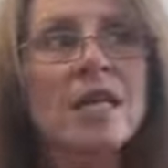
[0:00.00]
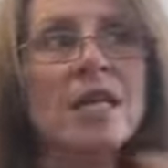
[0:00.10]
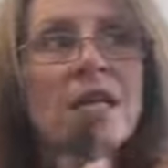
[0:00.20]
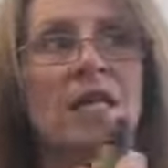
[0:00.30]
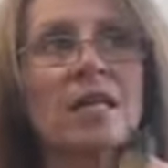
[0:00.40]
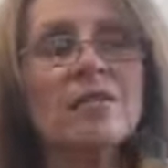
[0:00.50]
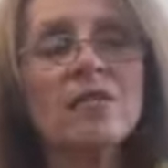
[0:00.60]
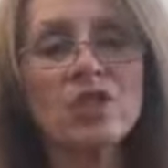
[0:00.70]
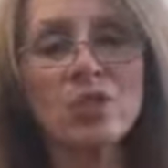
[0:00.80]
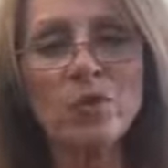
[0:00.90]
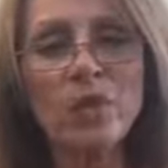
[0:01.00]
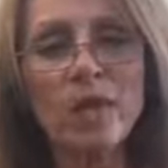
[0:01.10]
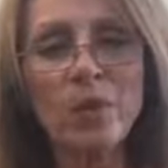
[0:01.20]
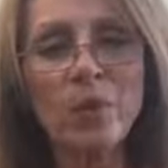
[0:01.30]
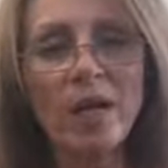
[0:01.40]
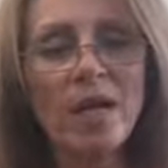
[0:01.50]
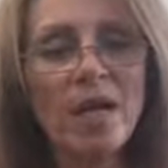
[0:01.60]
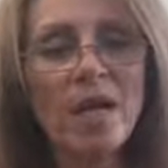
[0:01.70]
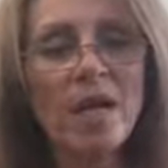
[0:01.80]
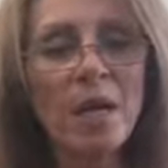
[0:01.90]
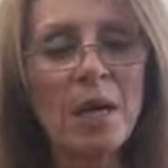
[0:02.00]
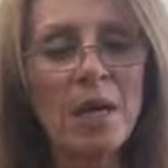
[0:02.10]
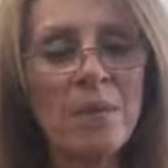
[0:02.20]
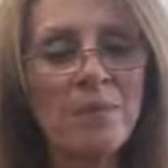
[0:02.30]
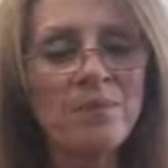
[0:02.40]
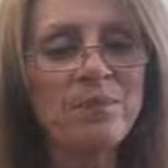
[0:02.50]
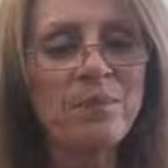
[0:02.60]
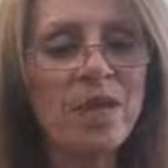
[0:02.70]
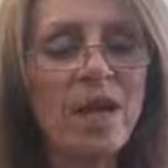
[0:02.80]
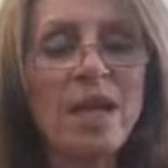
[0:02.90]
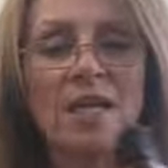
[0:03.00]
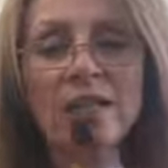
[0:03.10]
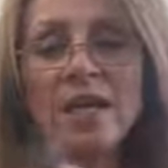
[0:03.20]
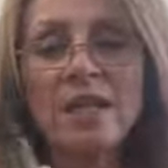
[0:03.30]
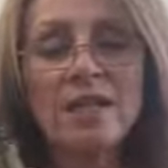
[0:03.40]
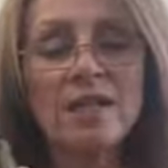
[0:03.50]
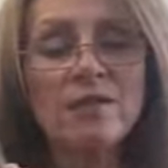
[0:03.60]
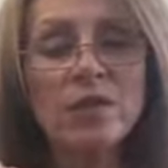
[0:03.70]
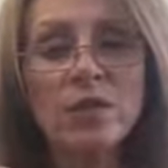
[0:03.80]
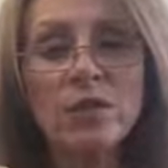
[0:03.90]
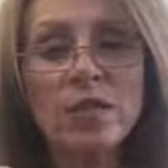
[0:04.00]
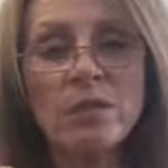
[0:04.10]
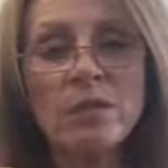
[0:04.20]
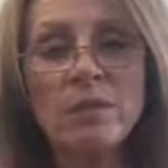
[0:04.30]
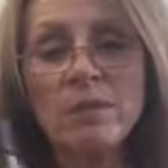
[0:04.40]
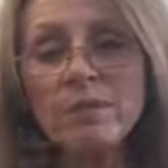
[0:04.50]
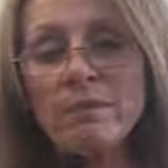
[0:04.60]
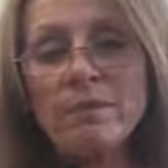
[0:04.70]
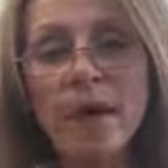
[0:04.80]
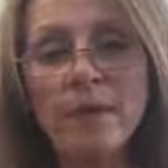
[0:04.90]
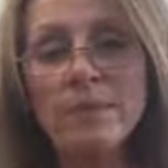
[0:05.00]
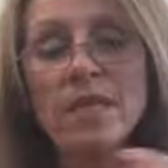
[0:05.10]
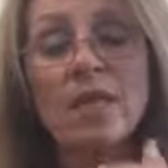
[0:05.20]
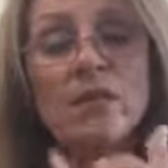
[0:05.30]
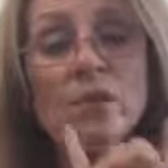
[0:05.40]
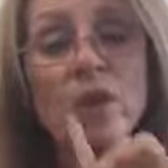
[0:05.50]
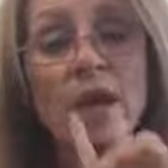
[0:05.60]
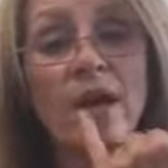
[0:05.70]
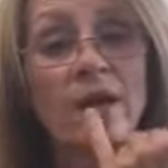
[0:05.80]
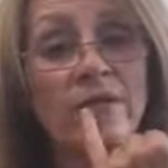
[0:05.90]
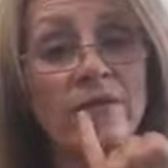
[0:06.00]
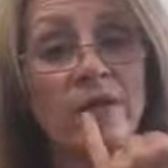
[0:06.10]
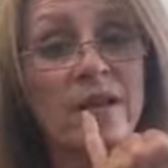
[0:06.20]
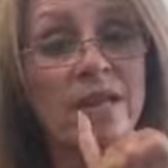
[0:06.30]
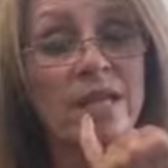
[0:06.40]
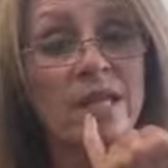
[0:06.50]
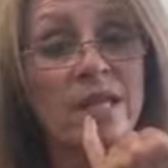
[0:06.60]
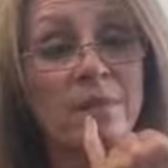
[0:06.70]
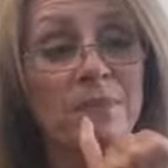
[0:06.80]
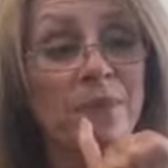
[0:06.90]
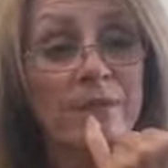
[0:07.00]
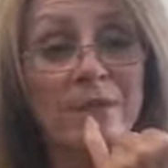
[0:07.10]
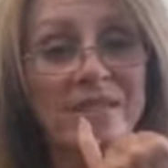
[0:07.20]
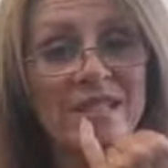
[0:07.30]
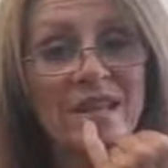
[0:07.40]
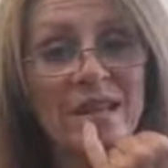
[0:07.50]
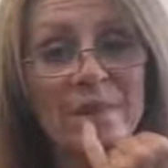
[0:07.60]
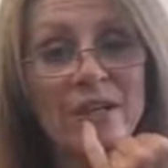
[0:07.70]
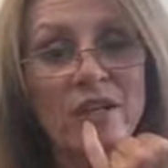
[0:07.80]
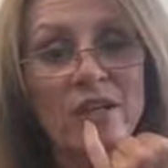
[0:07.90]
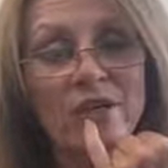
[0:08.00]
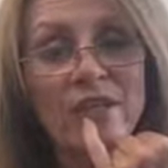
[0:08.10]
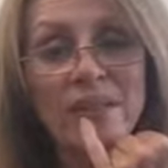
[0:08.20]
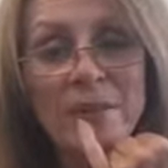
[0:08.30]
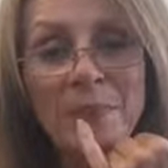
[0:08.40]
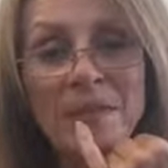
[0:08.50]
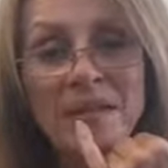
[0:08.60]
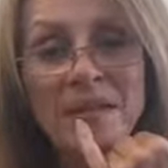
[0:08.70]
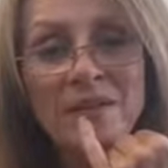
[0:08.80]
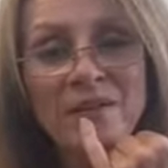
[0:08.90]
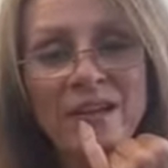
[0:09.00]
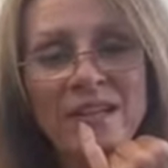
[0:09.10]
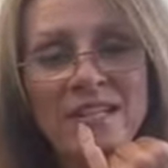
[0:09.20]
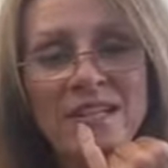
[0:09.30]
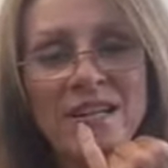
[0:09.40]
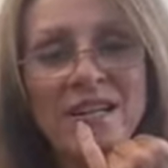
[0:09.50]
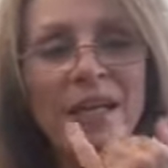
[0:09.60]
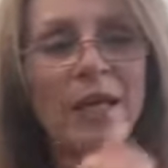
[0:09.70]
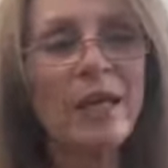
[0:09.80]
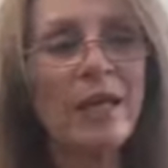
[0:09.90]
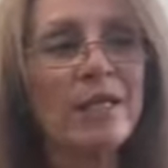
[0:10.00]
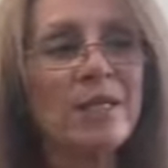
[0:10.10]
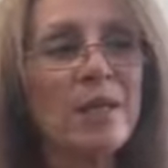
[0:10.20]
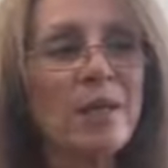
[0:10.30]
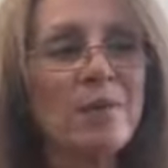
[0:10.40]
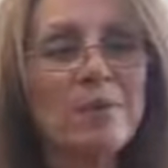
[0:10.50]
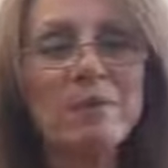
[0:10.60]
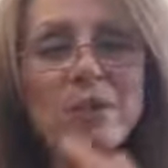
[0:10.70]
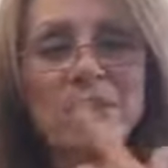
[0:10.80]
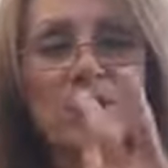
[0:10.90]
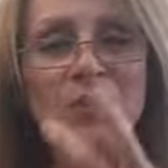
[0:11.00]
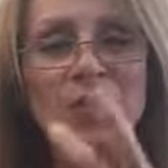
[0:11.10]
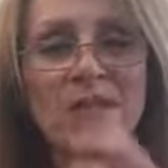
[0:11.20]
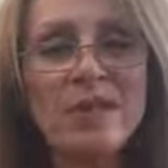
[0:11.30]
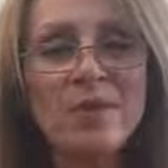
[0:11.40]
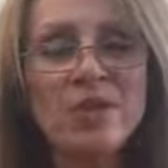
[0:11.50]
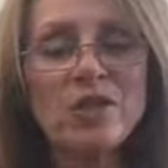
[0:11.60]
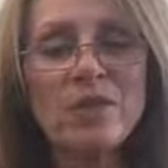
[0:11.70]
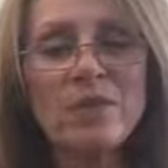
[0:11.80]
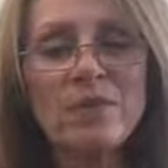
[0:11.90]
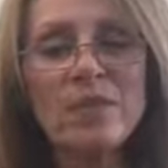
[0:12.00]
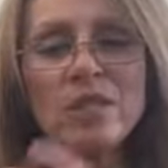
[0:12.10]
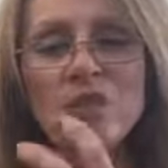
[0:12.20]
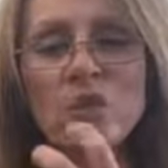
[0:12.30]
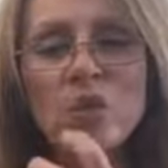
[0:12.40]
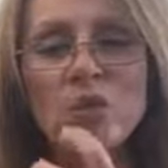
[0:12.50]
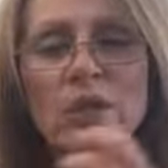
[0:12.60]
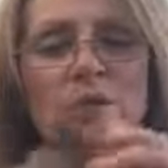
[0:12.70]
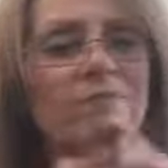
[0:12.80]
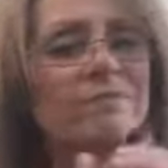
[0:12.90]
kind of issue that way. I love to keep it on me if you have the bubbles that come on your lip, right? And the blisters that come on your lip and they're sore,